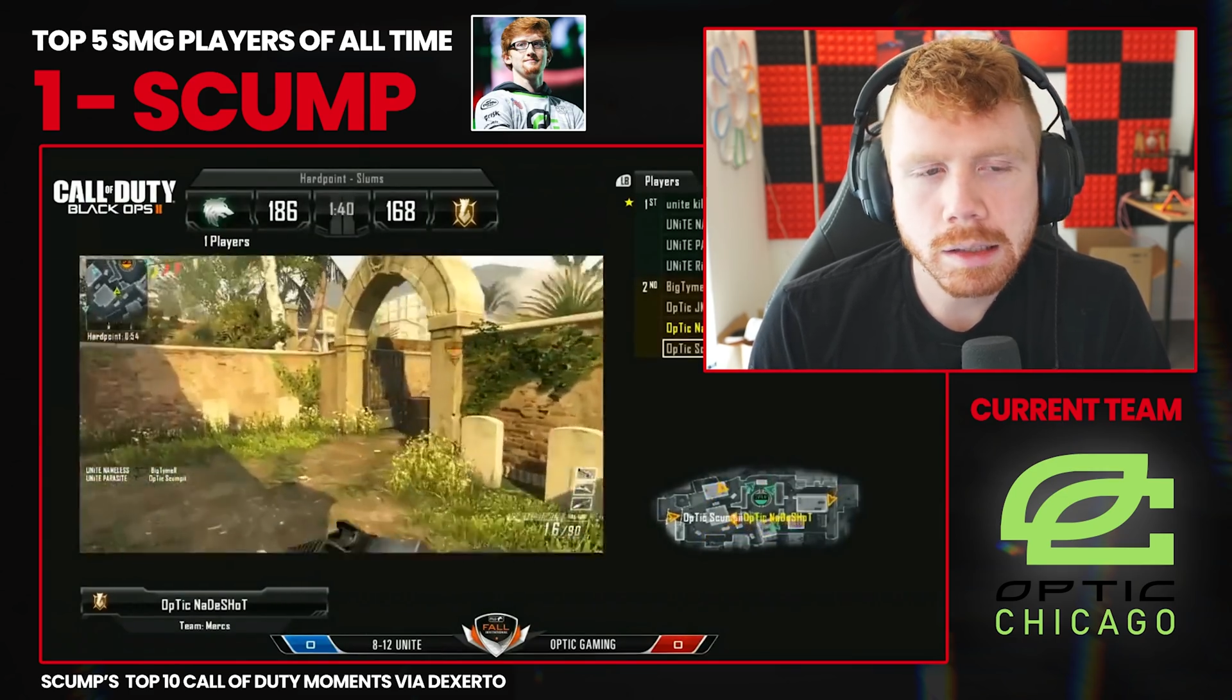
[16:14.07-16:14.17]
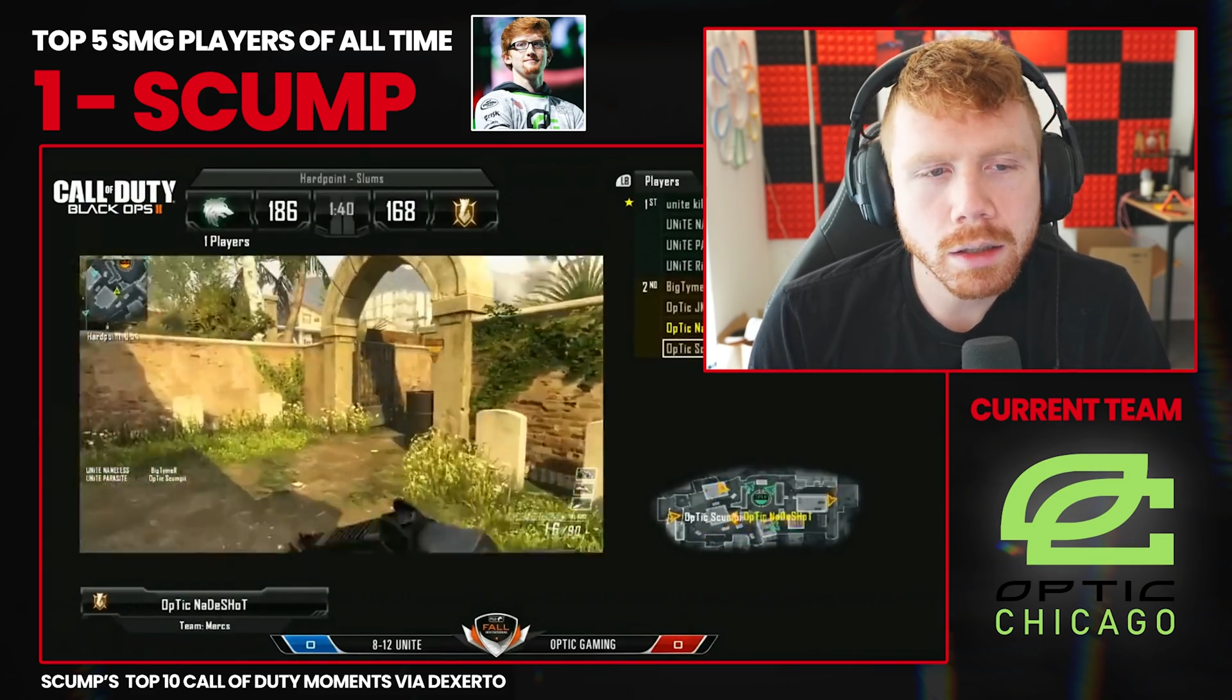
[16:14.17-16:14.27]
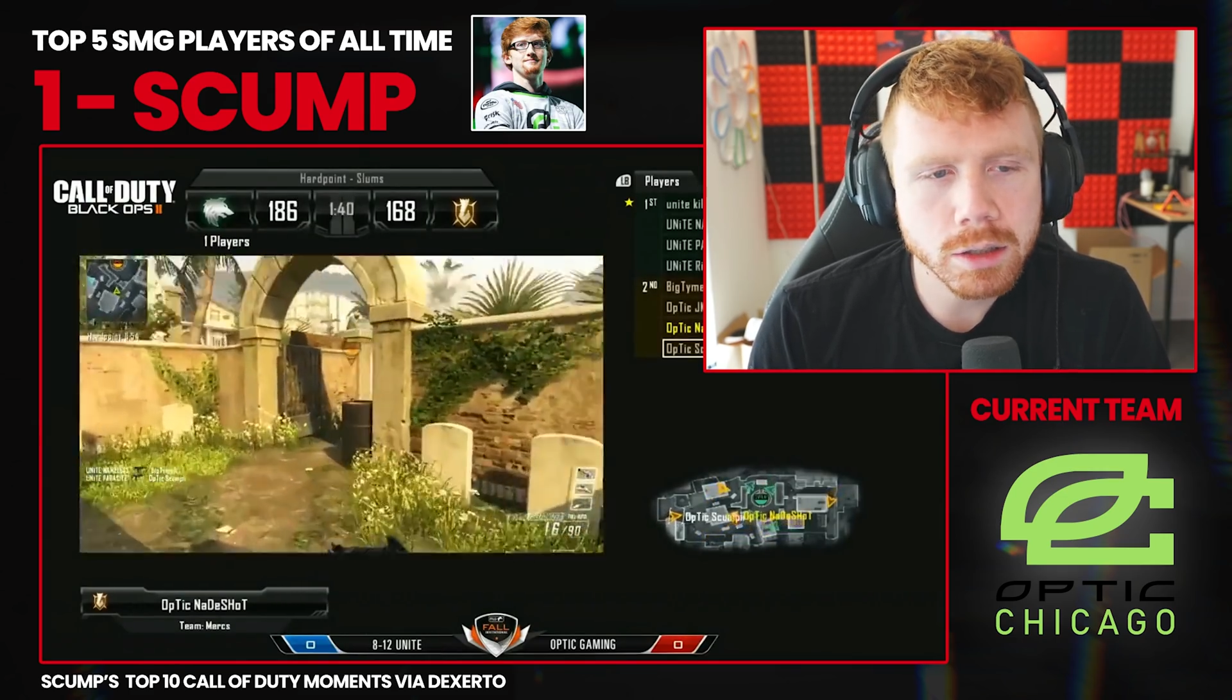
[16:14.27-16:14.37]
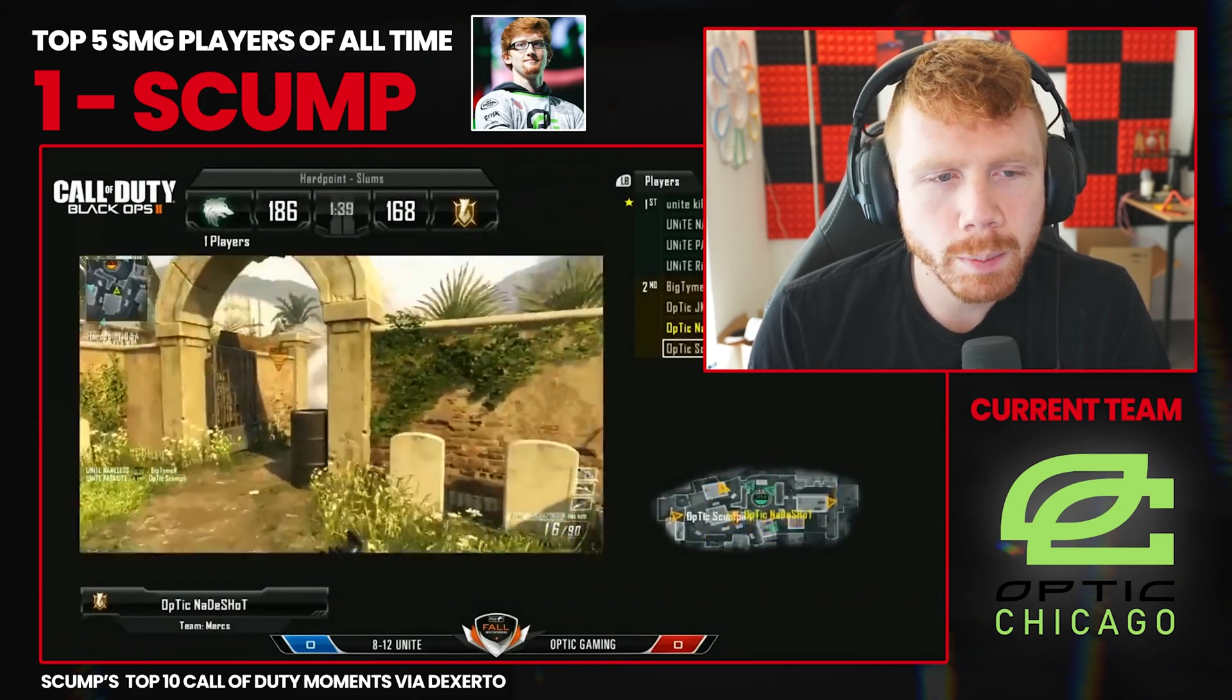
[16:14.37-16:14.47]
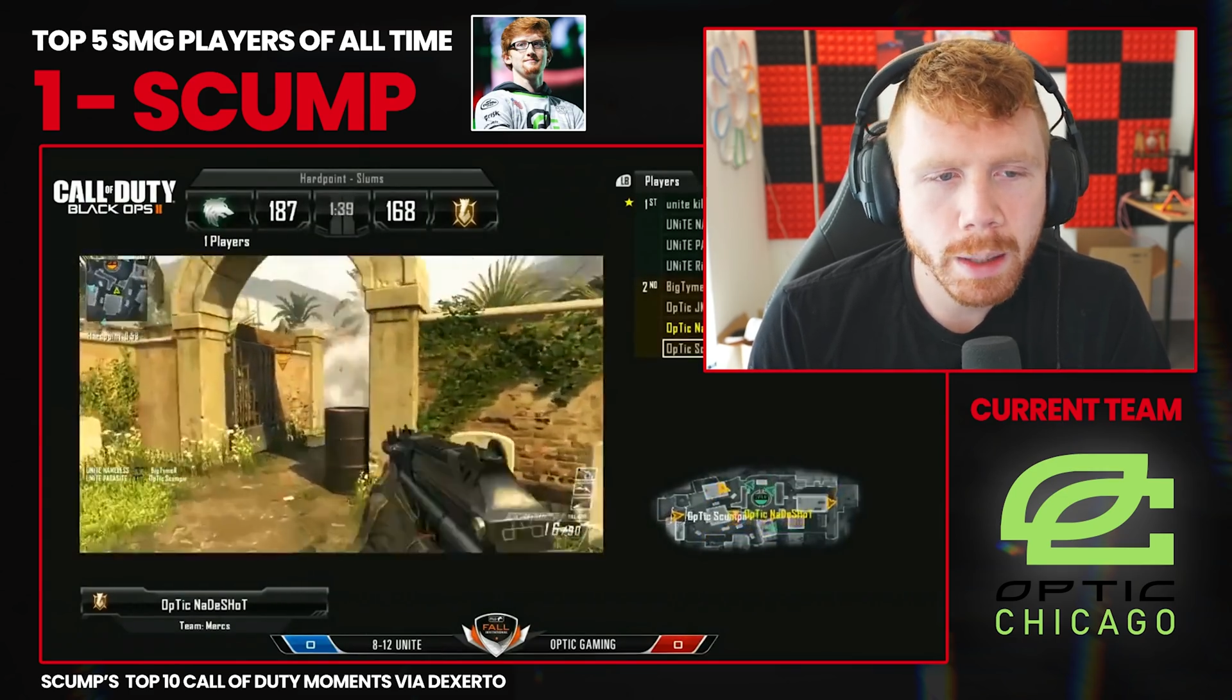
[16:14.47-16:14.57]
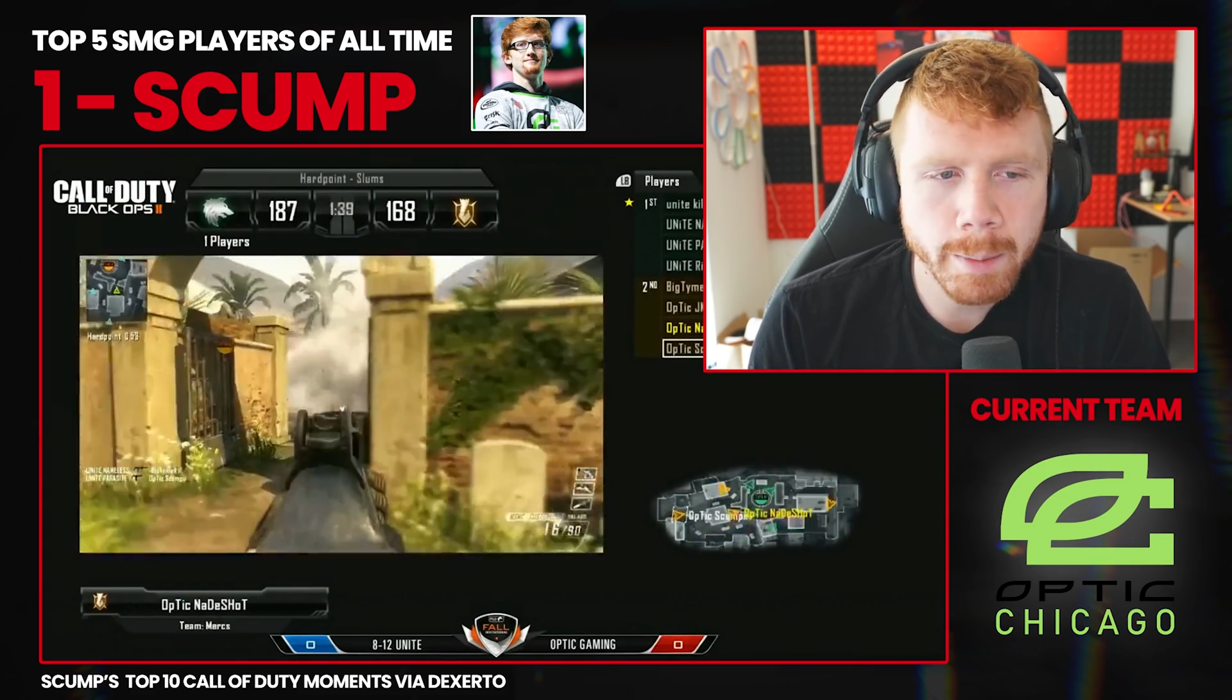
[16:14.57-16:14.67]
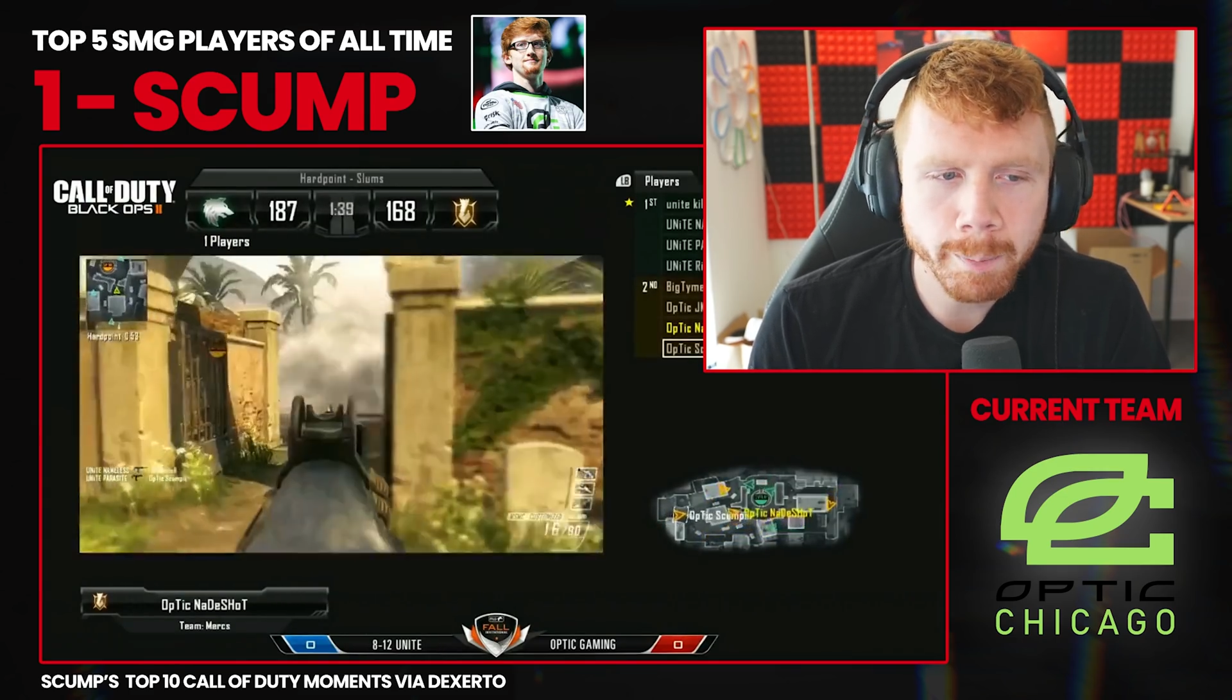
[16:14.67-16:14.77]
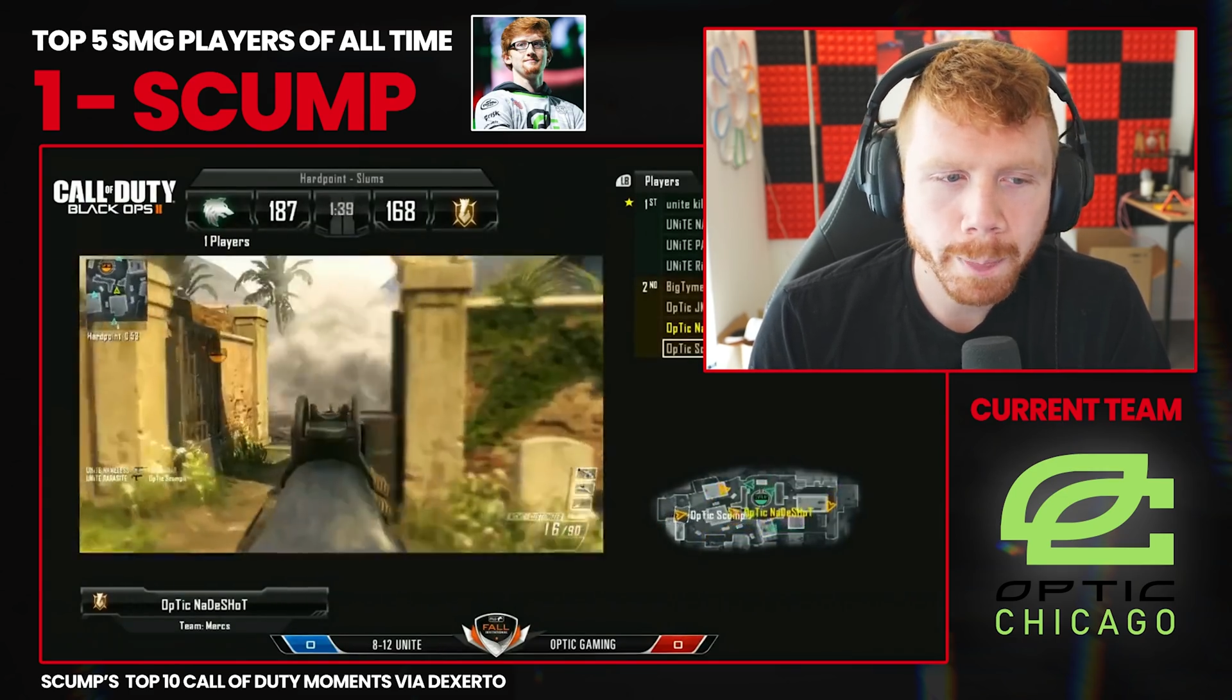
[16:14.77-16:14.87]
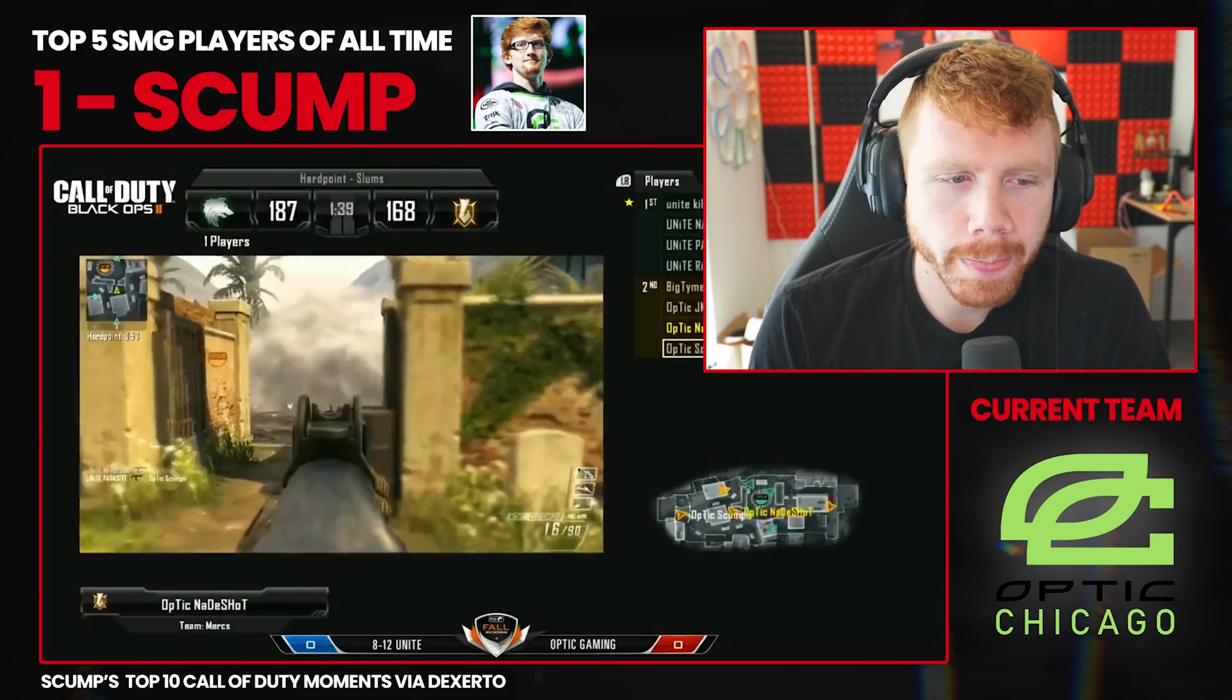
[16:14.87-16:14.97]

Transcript: close, man.